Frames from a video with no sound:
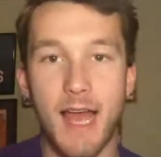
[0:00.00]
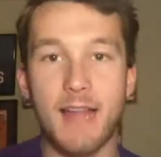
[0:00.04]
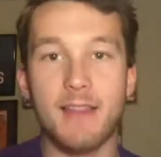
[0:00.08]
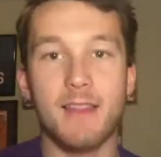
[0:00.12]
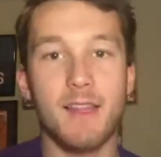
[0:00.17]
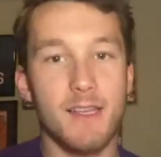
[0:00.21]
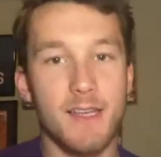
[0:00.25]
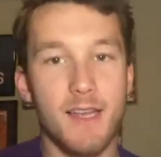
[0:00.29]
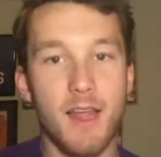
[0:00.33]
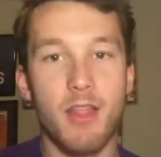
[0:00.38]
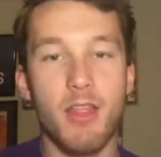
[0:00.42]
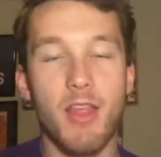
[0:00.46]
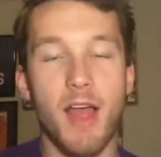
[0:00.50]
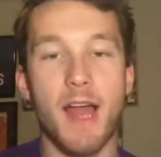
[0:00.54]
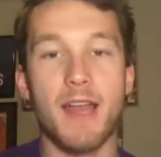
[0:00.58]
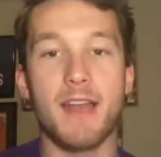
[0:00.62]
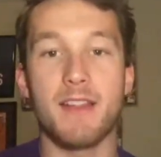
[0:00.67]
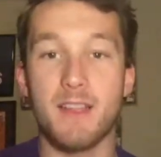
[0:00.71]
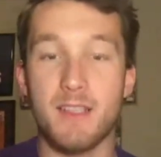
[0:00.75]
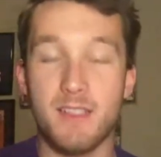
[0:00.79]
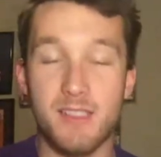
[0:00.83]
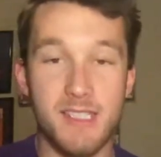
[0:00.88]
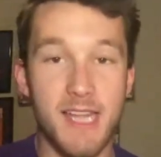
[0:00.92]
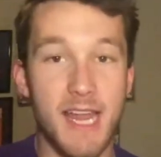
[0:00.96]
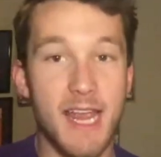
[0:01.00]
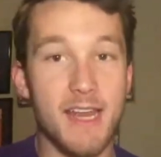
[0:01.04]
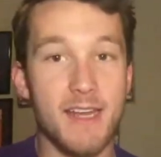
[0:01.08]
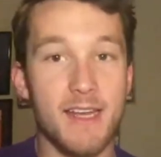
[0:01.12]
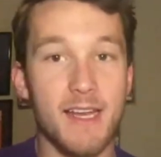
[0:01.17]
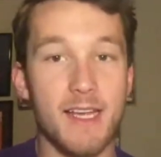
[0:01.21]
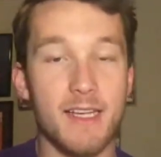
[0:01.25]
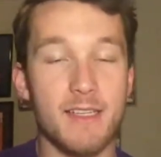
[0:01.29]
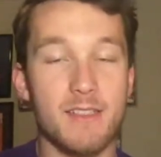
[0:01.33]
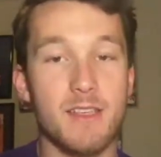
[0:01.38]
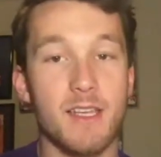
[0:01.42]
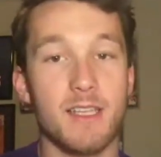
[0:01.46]
at the deadline in the
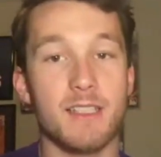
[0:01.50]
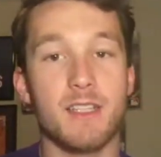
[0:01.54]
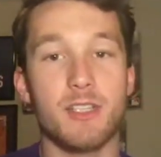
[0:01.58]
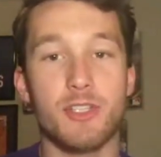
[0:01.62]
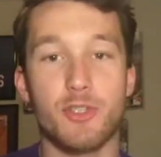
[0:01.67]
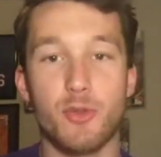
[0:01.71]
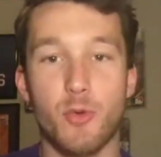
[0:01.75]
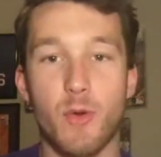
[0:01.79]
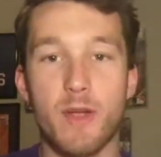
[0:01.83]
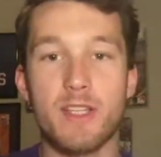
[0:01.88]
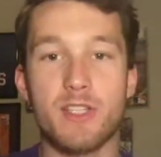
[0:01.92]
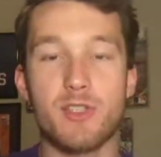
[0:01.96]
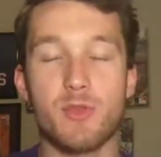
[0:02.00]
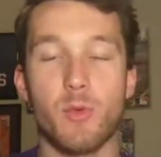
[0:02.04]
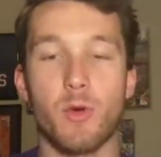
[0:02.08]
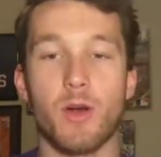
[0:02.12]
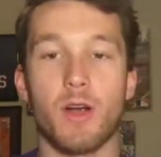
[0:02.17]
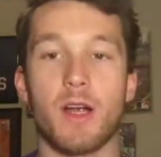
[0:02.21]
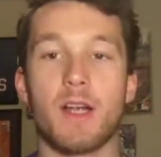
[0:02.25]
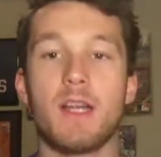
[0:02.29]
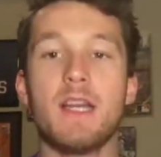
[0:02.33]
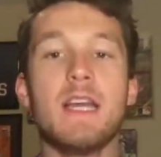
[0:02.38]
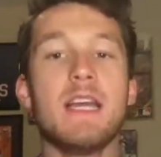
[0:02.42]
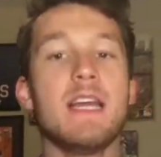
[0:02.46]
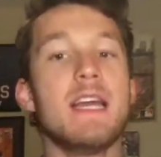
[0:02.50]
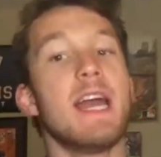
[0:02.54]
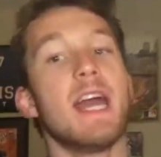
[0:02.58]
standings like the Twins were,